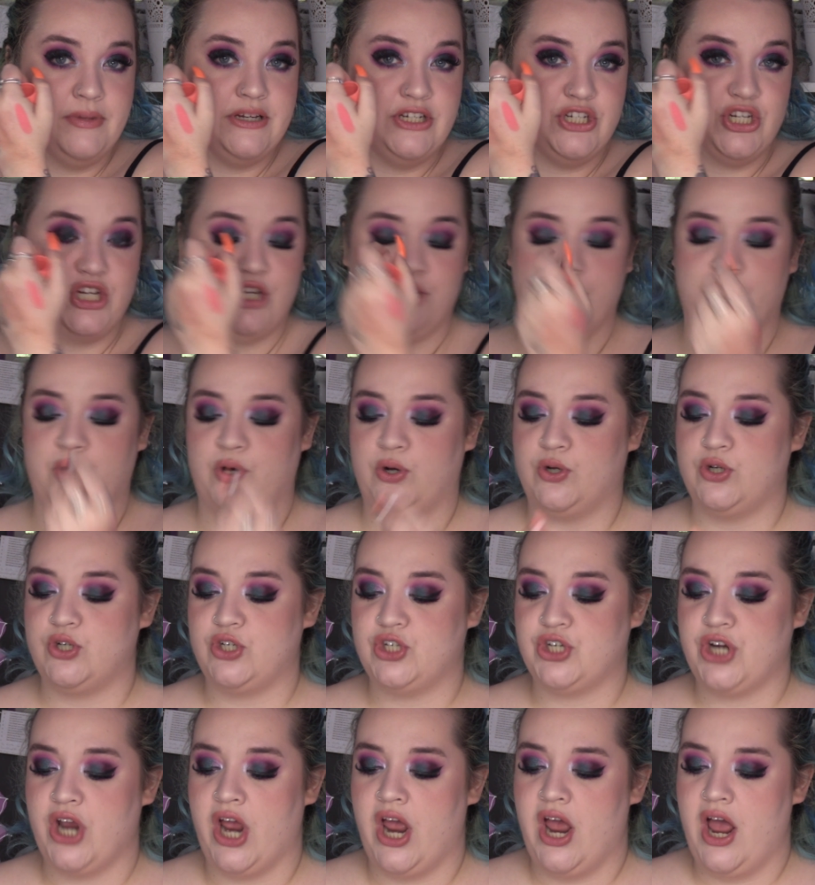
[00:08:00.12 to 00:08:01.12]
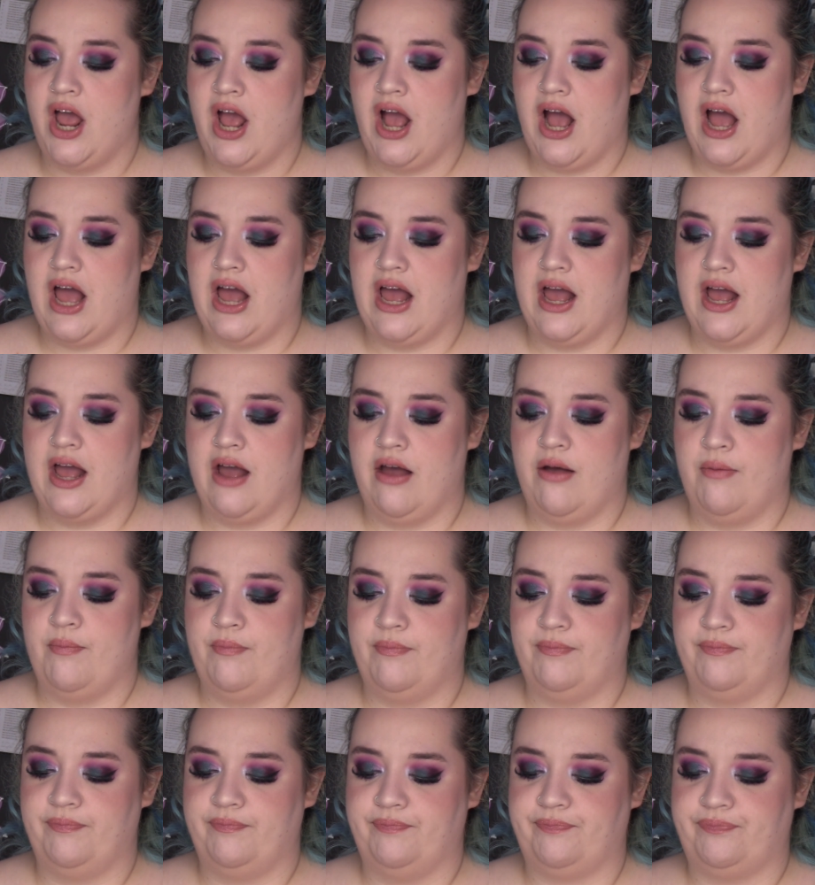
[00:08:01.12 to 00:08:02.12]
be too much.
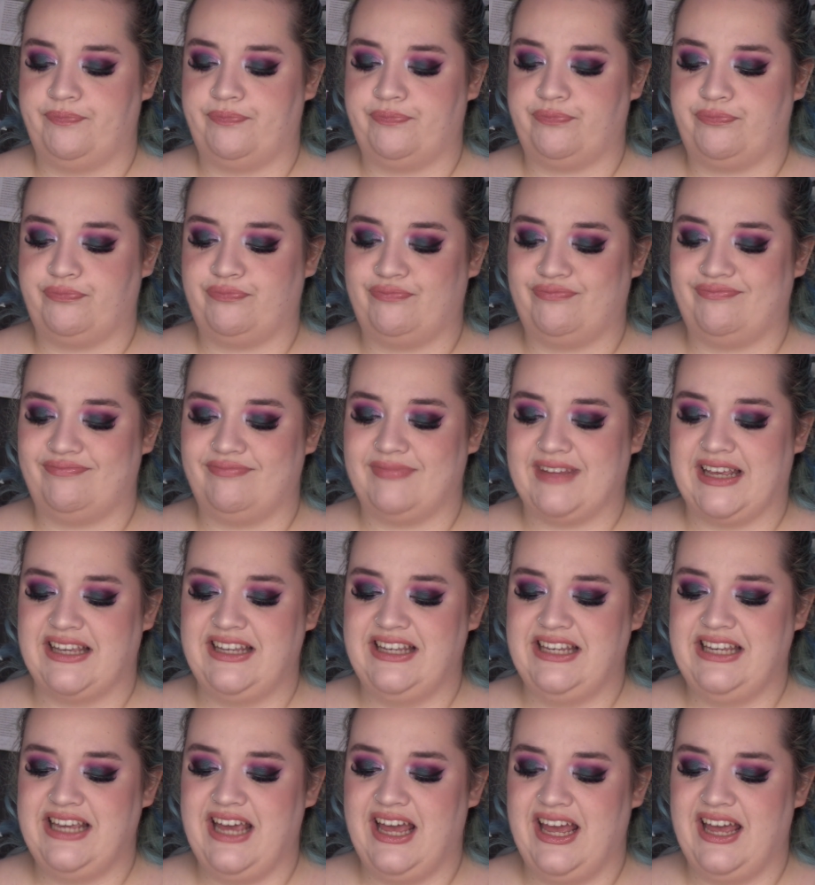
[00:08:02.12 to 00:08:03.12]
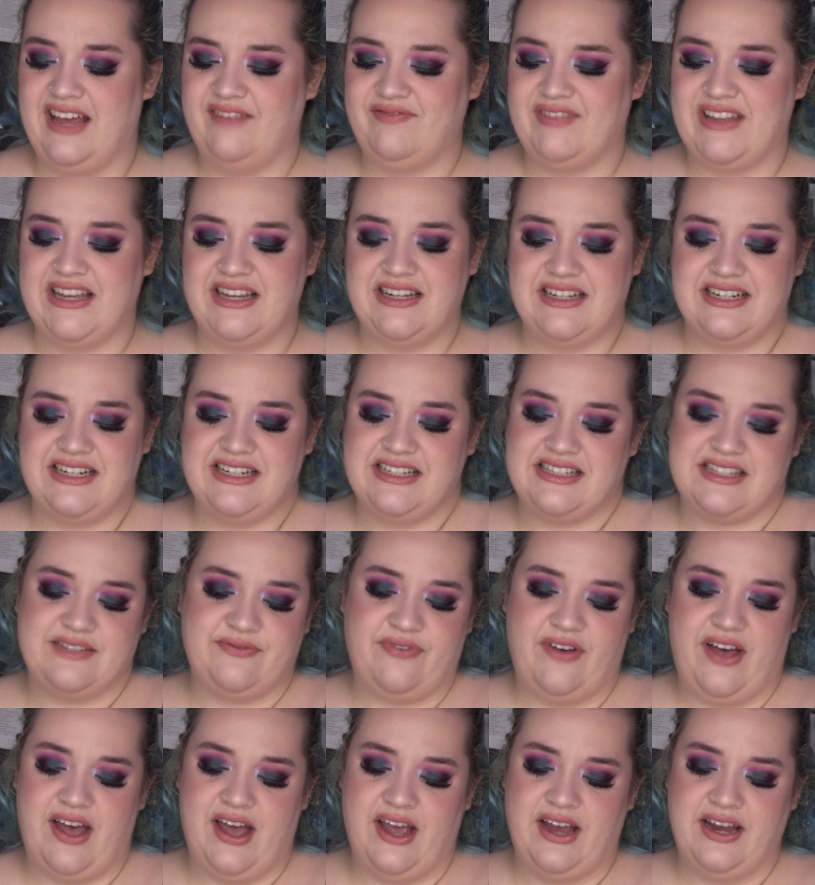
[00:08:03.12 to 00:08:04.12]
Yeah, it's
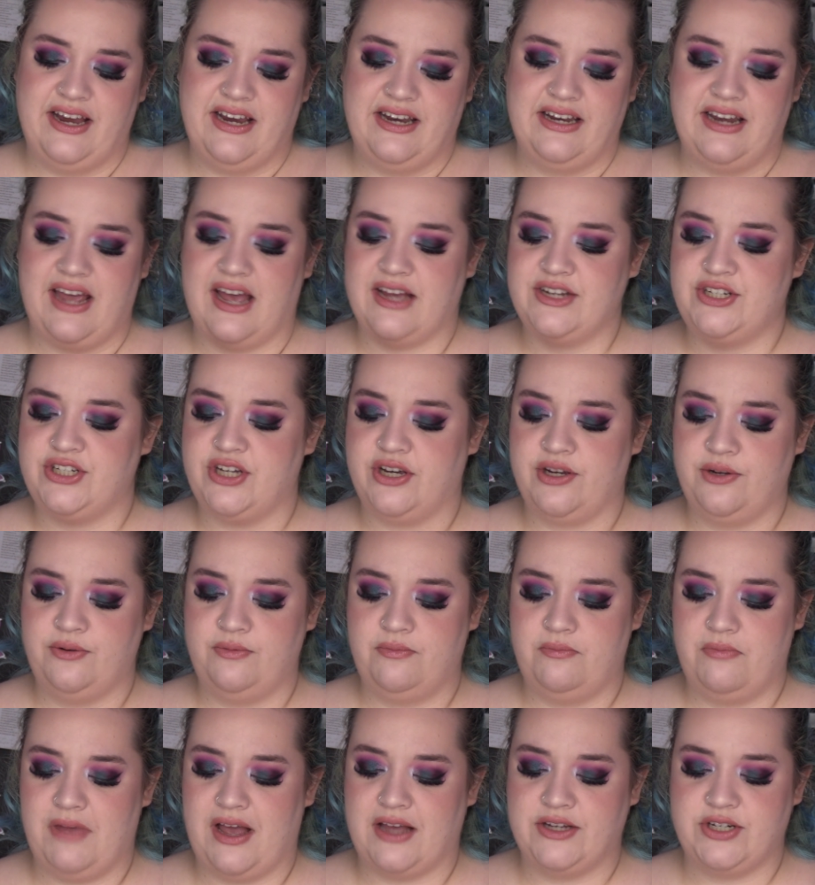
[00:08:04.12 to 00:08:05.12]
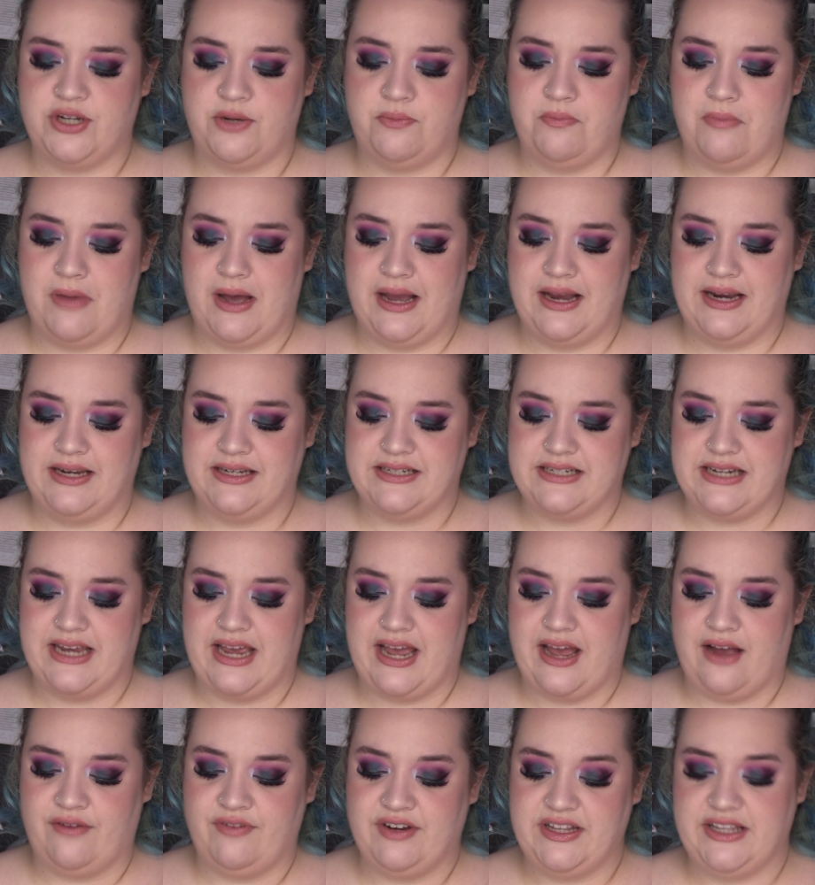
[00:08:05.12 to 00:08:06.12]
fine. I don't mind it.
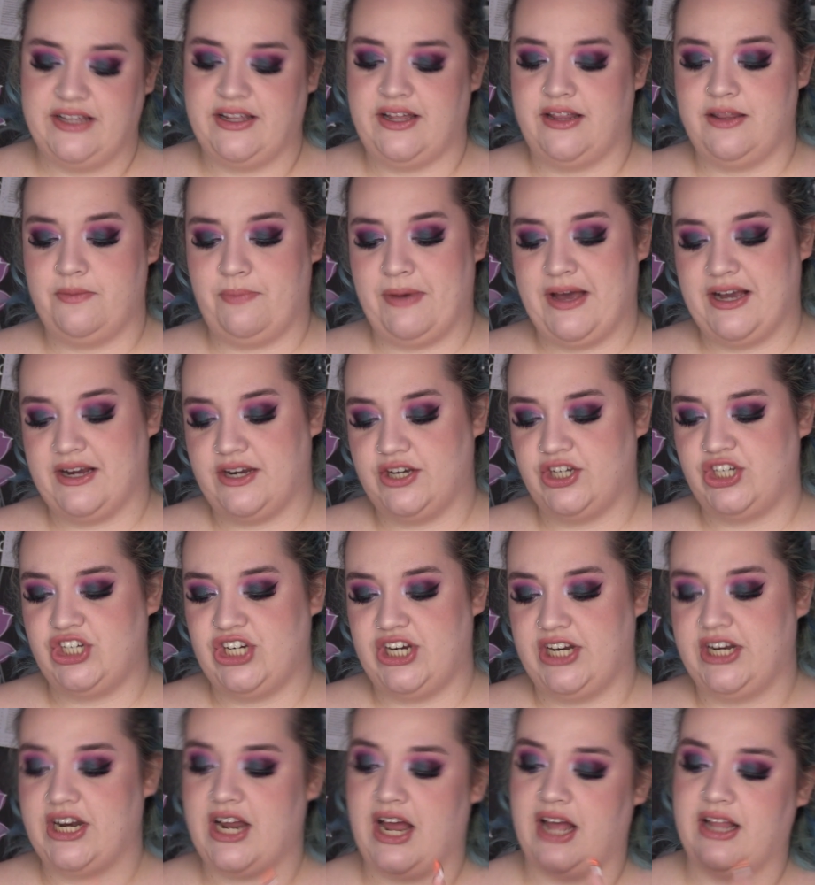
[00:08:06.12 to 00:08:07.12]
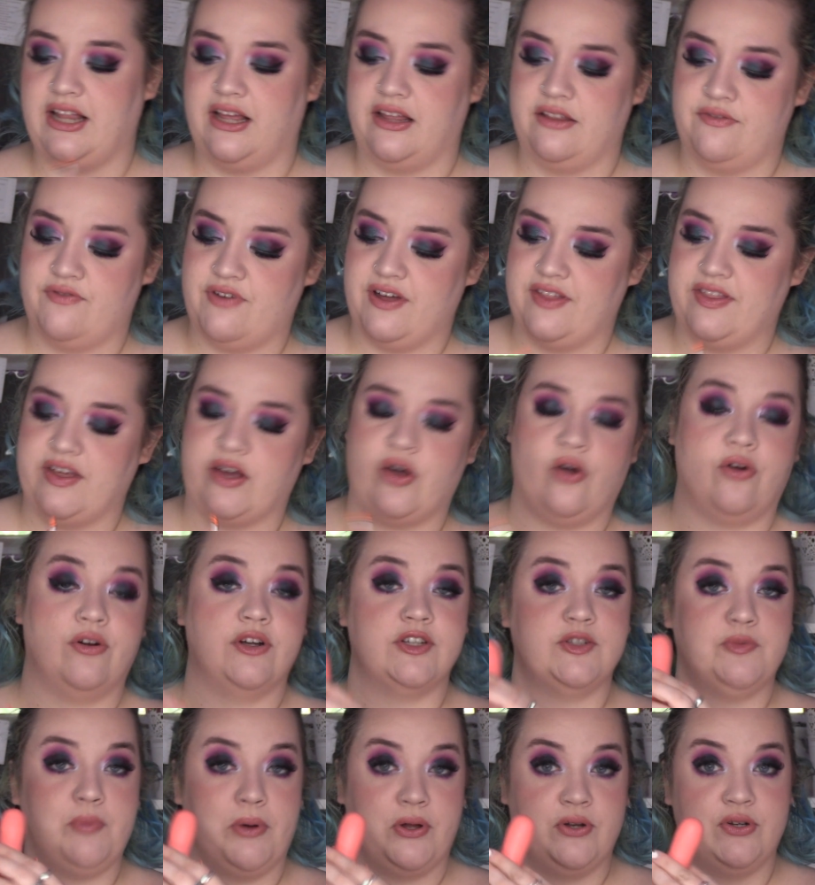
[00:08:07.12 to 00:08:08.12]
I really like the packaging. I like the fact they
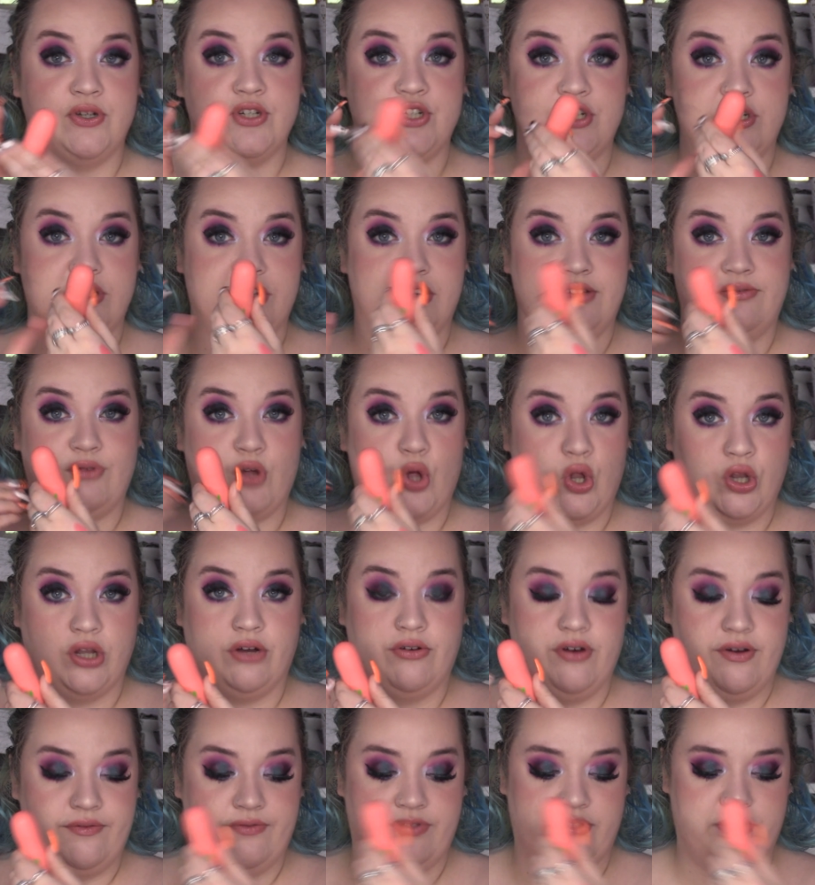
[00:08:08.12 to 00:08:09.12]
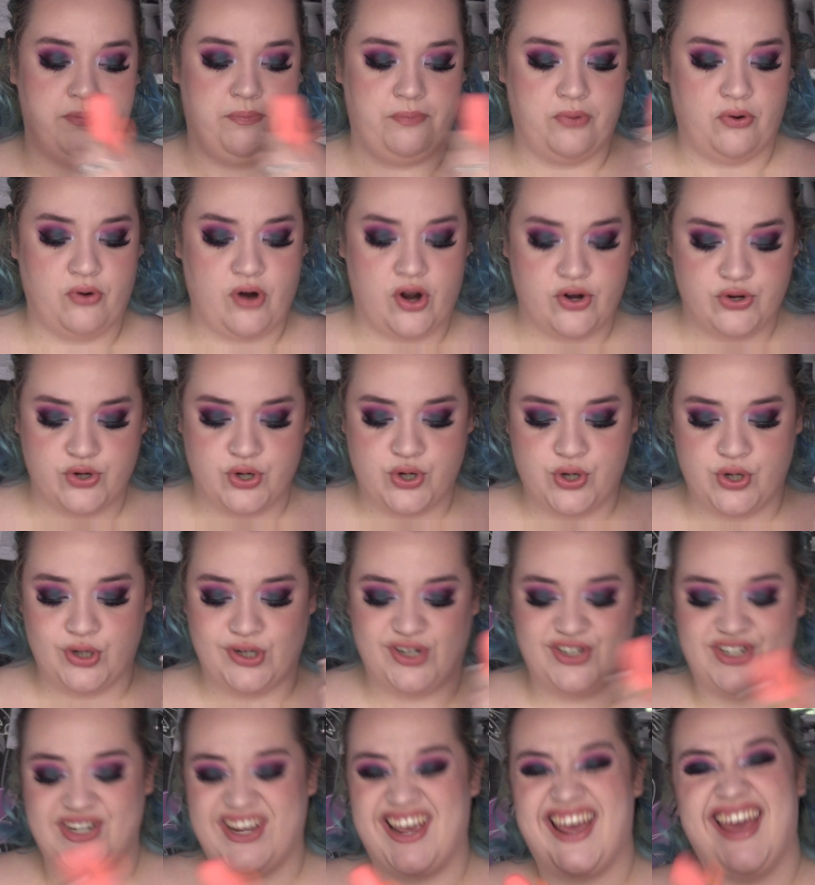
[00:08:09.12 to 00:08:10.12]
correspond to the colour of the
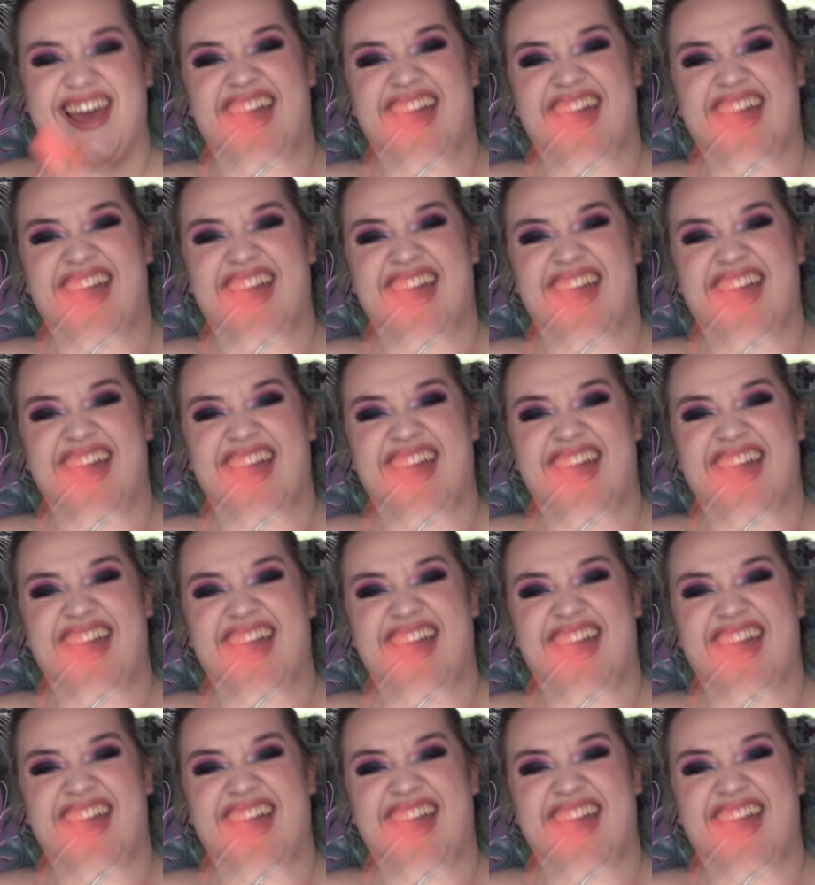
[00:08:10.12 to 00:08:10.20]
product.